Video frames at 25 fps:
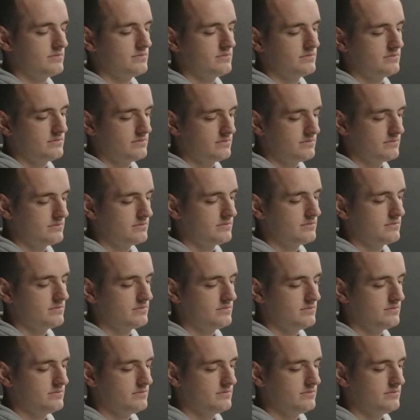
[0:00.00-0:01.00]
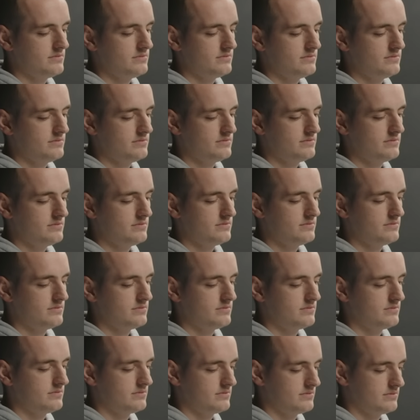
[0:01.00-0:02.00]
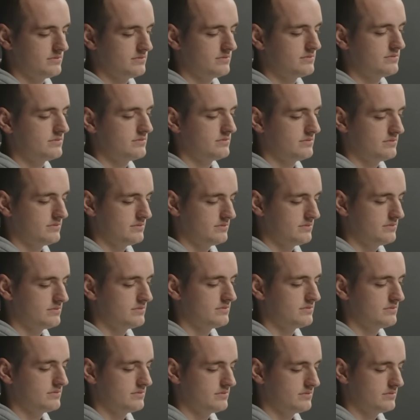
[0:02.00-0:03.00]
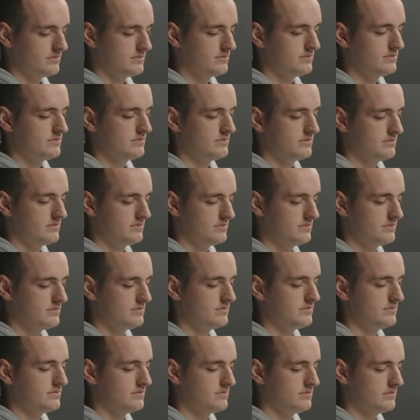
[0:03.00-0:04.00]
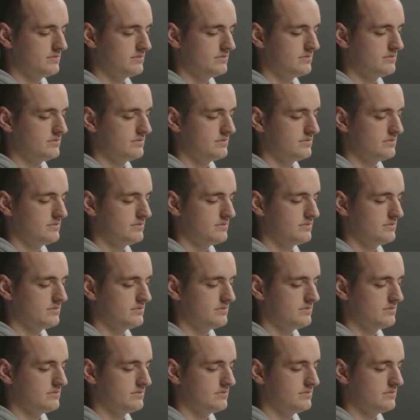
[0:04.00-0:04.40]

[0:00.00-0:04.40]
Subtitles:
No words are spoken by the person on screen.